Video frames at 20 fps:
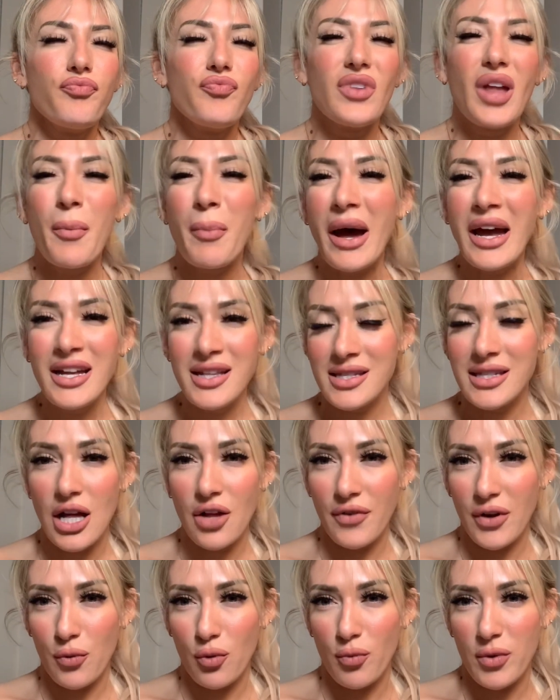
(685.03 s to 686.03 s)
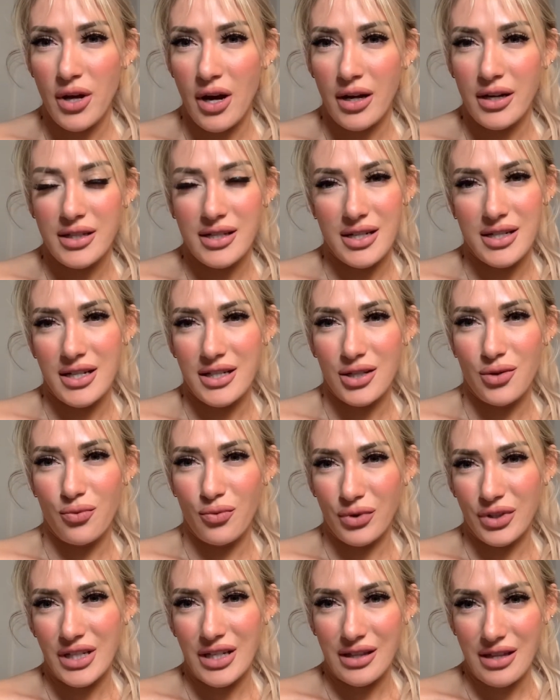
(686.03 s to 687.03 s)
By itself, I will be honest, it doesn't
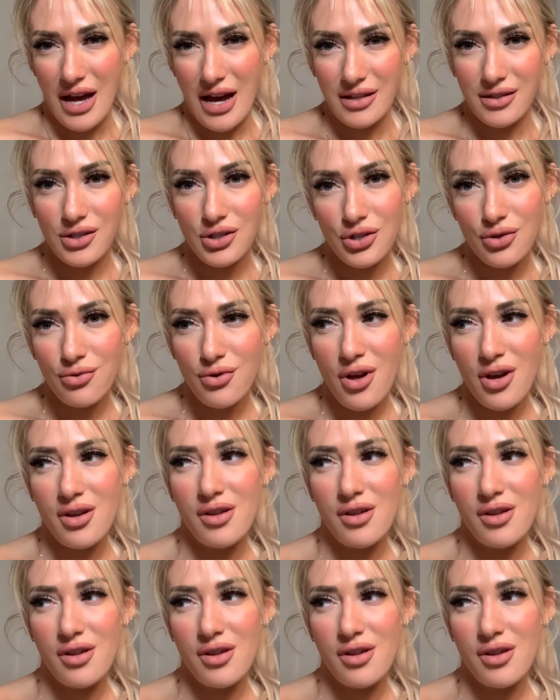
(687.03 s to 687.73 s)
really last too long.